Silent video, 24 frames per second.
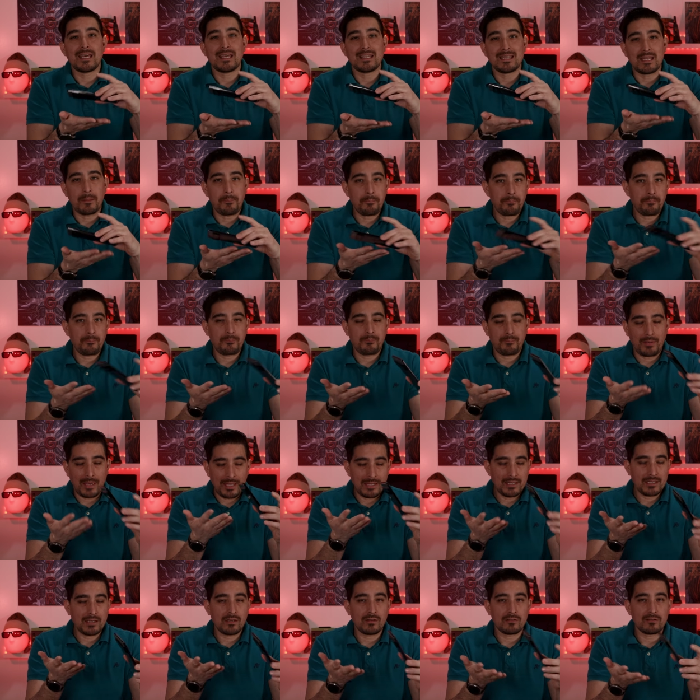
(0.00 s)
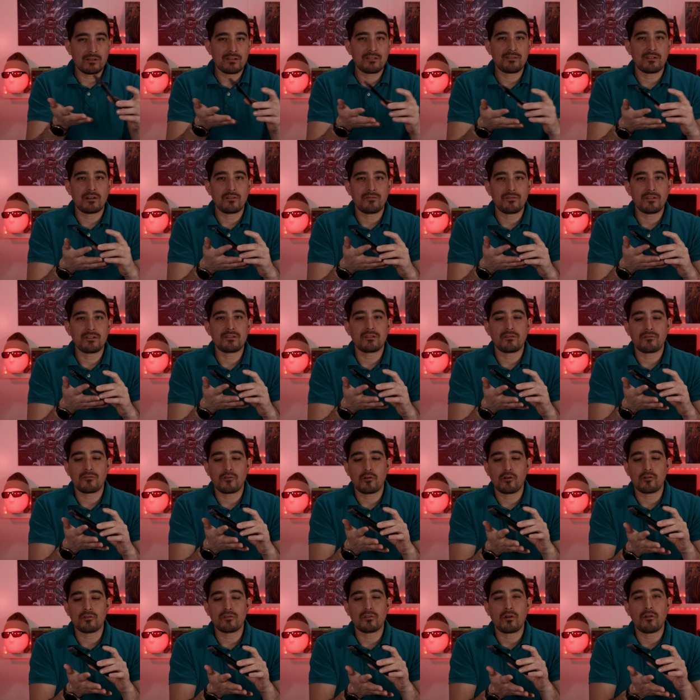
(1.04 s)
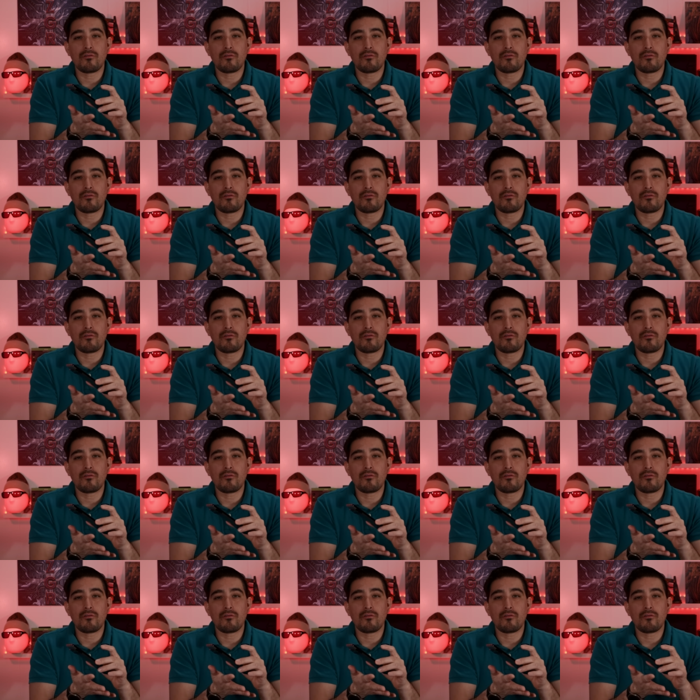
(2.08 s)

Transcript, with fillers: depending on the surface, of course,